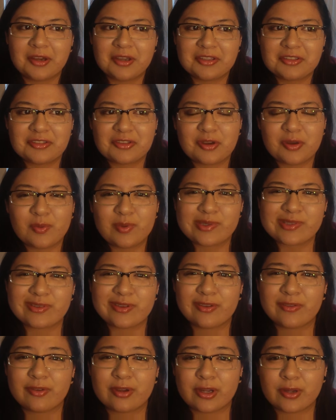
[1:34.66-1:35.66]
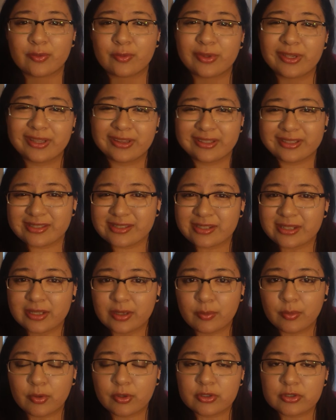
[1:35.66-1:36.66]
So it wasn't a very realistic
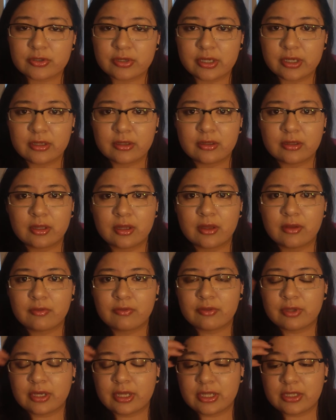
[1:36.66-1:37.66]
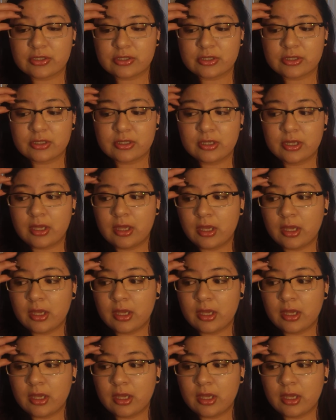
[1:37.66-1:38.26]
portrayal of an Asian.